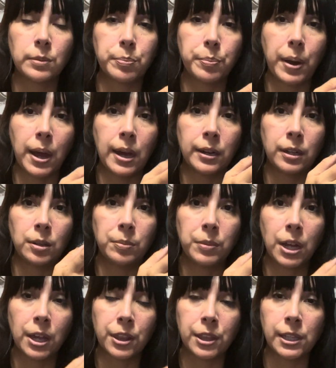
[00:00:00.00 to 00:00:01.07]
bottom,
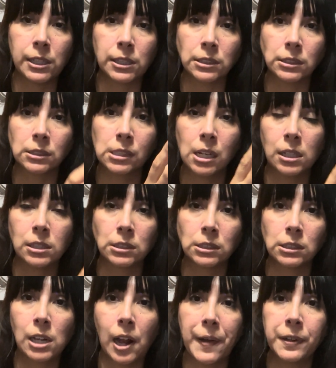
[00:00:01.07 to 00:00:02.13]
nothing
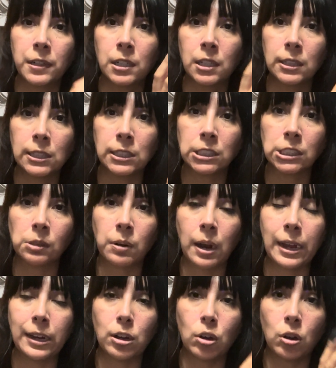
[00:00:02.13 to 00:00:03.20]
to
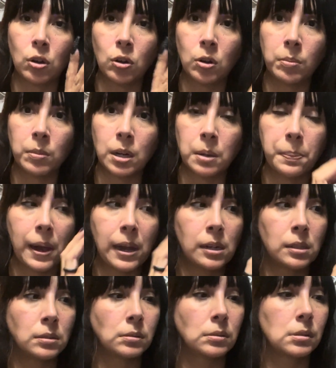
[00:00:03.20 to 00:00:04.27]
write home
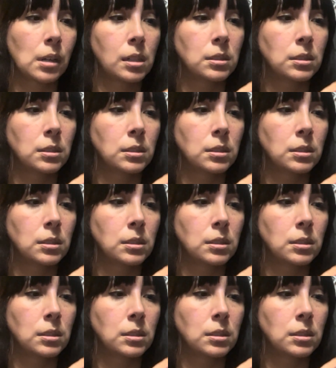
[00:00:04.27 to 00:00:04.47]
about.